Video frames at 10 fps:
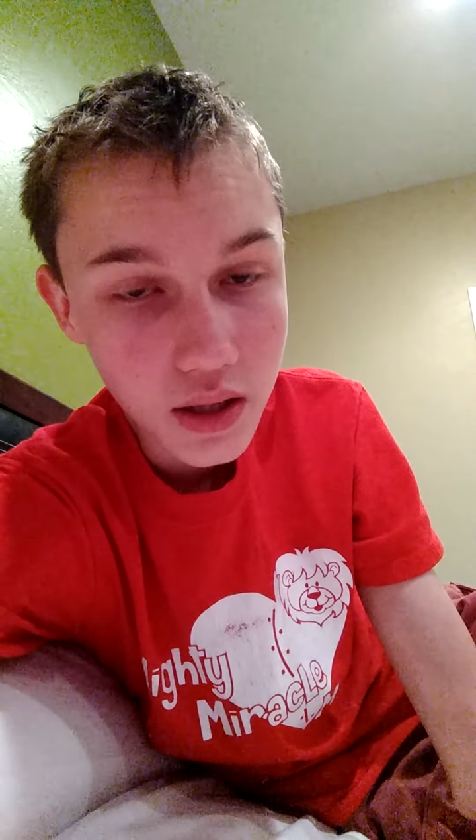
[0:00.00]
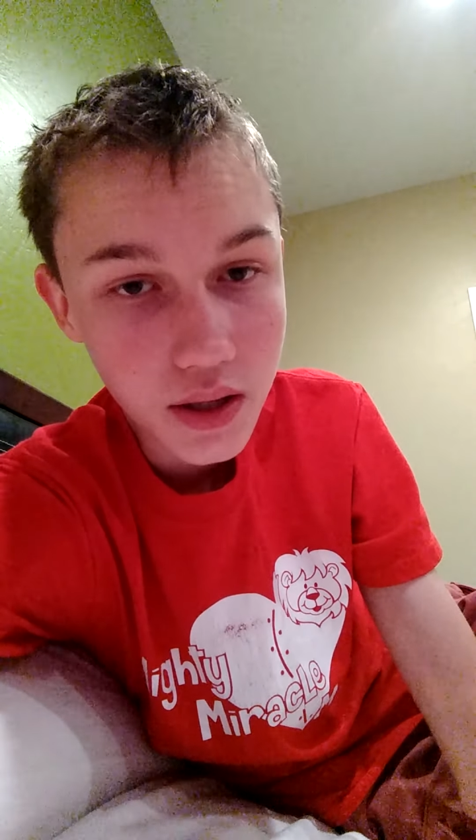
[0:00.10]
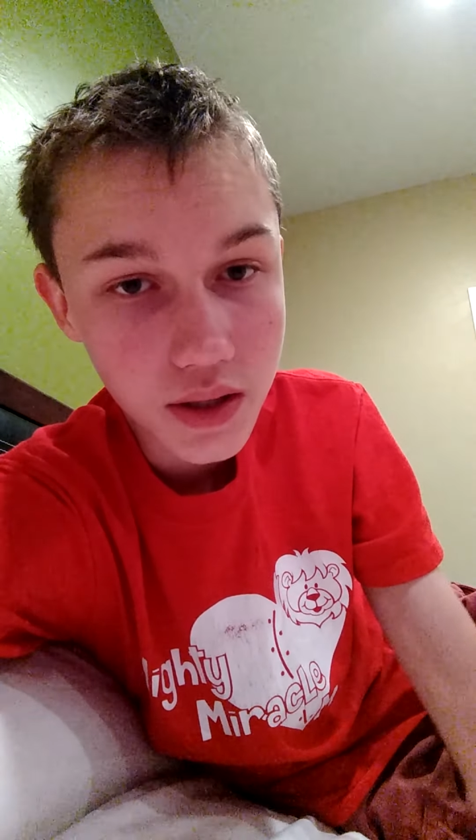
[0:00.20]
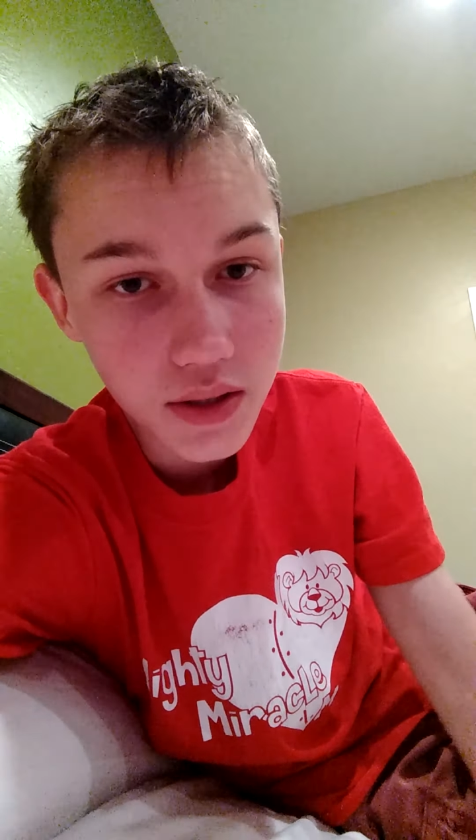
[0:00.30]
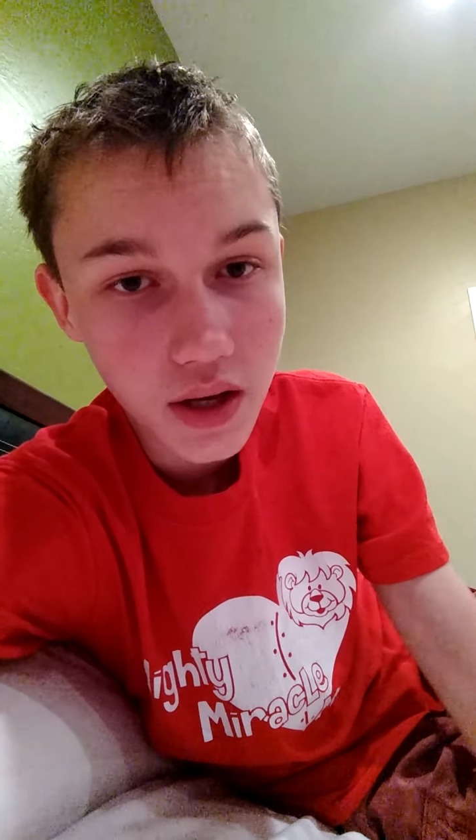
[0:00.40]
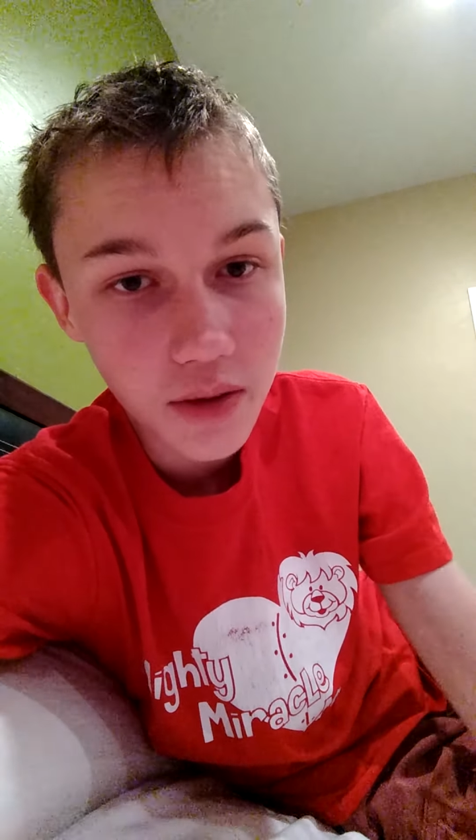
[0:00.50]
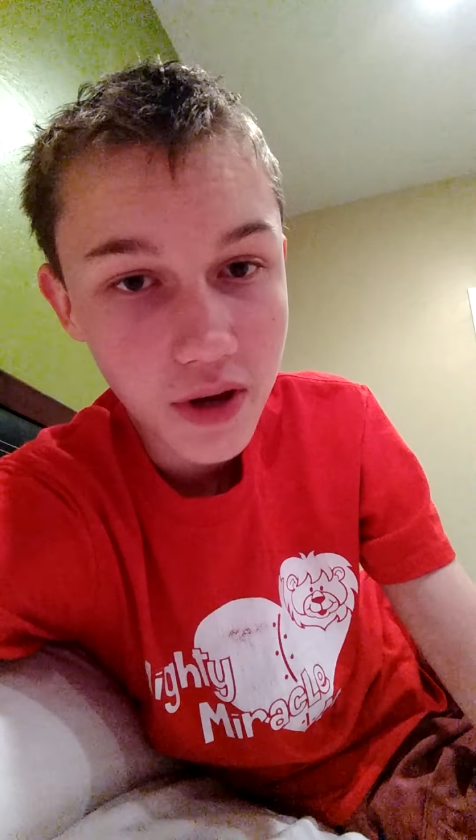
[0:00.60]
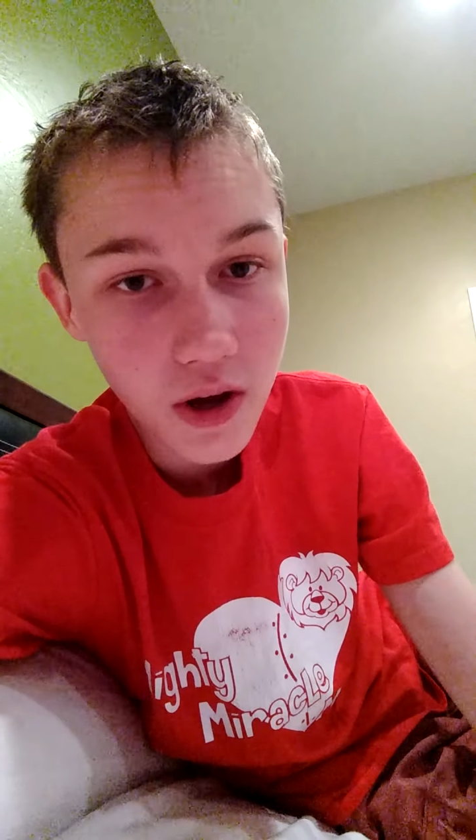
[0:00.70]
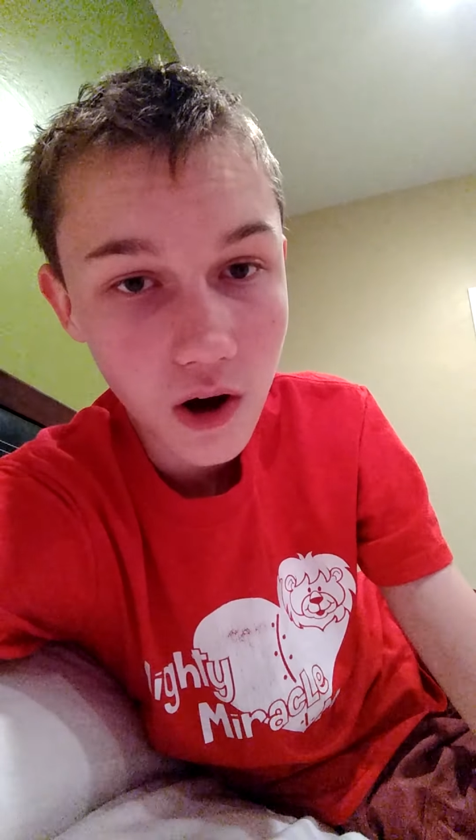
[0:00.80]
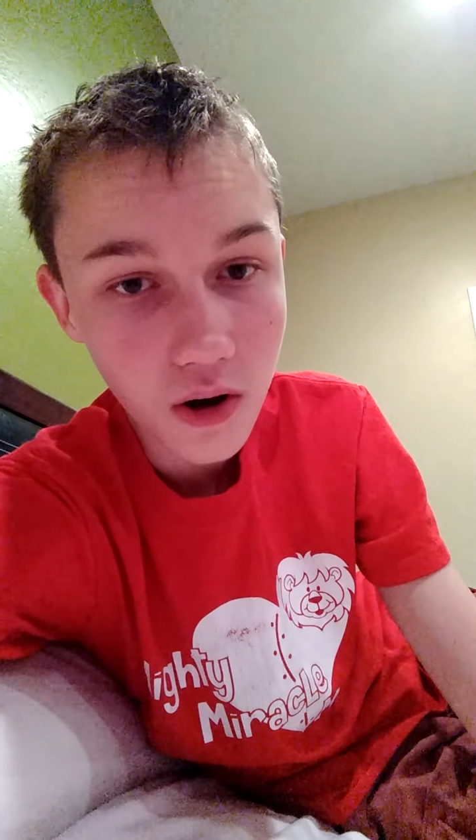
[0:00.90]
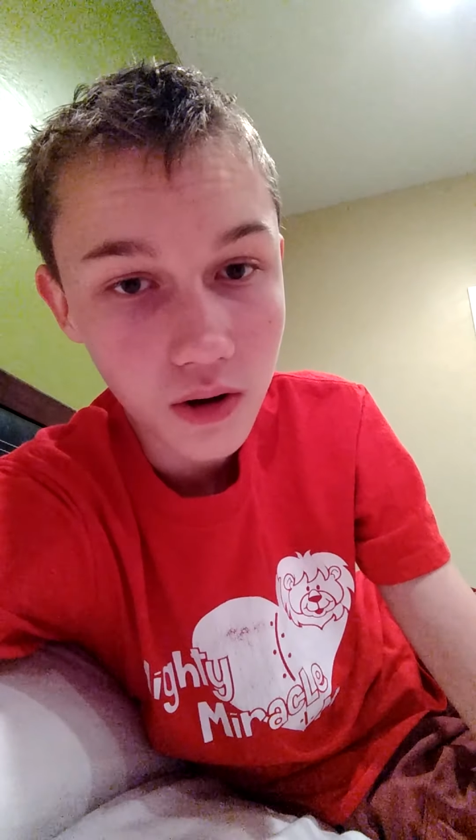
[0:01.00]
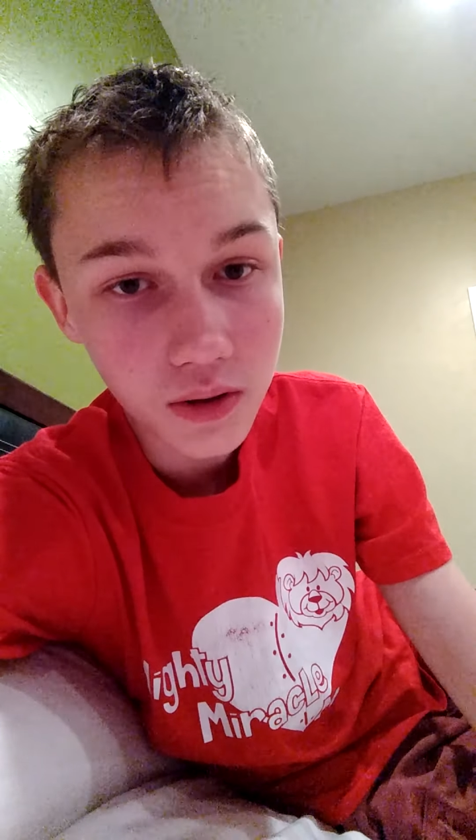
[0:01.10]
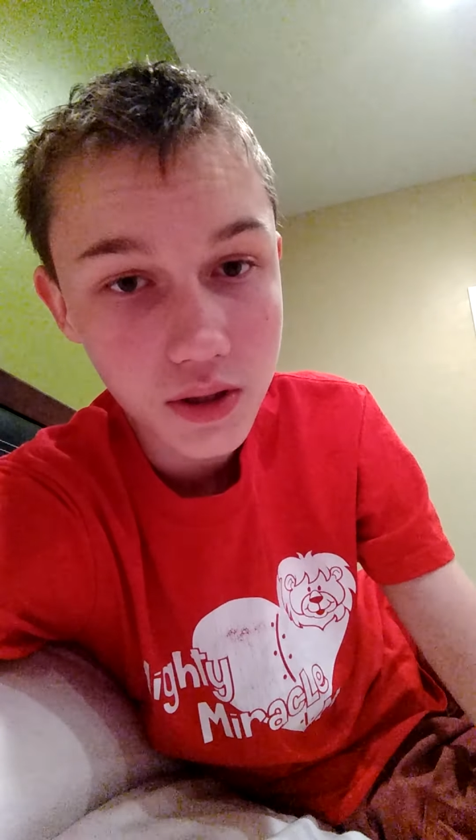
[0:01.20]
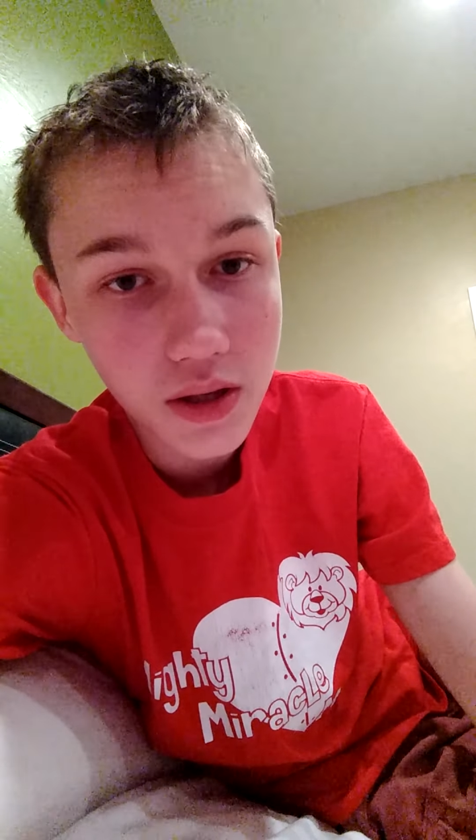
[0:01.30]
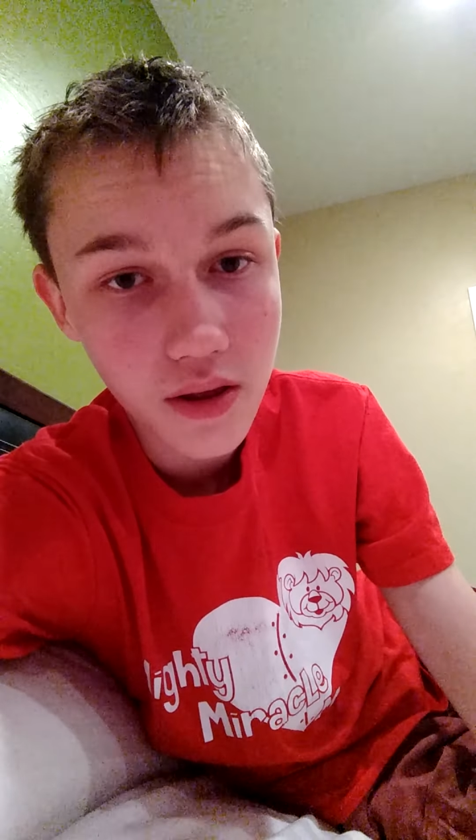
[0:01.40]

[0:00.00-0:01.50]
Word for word: is going to be called